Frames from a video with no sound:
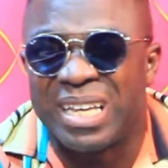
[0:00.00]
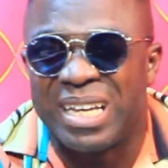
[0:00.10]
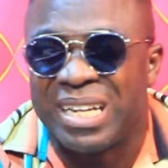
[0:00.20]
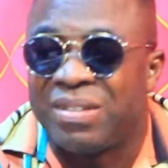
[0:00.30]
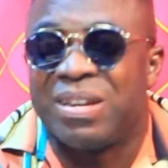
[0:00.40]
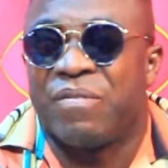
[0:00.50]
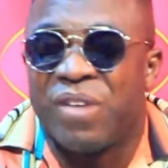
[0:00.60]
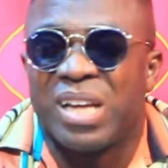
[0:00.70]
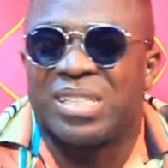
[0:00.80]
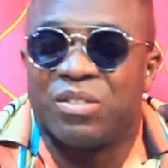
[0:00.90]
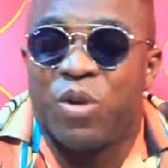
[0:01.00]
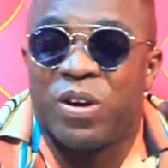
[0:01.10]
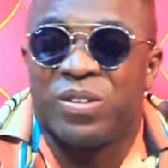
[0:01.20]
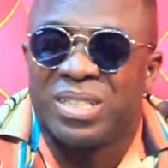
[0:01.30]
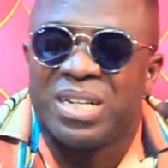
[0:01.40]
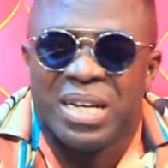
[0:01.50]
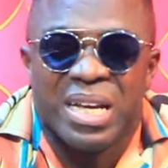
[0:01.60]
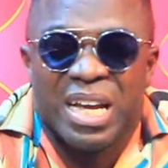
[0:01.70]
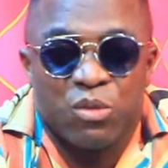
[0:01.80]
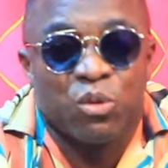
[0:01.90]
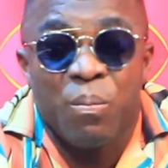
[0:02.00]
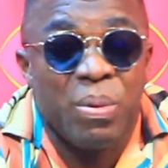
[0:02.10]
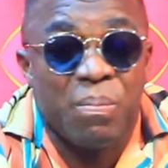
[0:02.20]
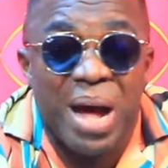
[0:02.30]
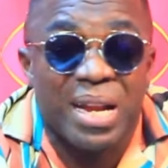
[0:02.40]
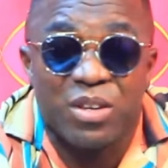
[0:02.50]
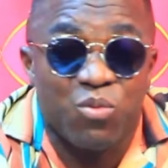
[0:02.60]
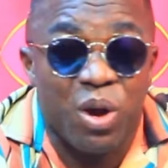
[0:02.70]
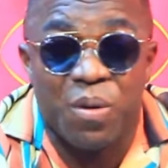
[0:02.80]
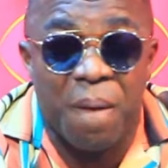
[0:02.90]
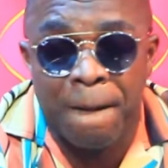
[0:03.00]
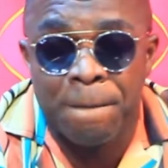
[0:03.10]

in the fashion world, it will not be bad as well.